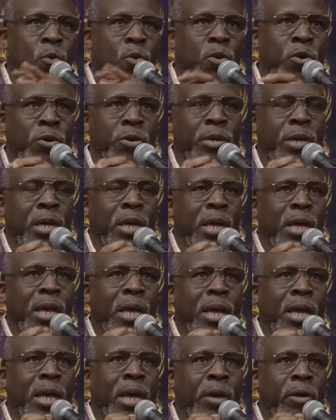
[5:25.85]
word
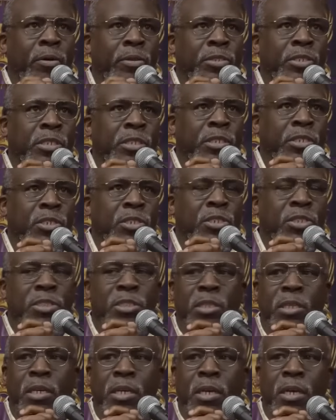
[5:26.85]

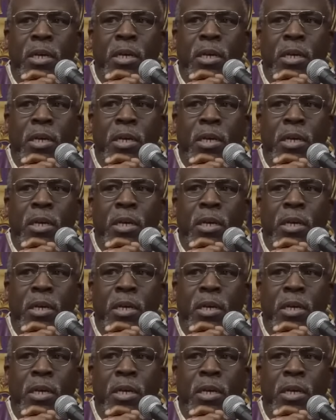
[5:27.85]
heritage.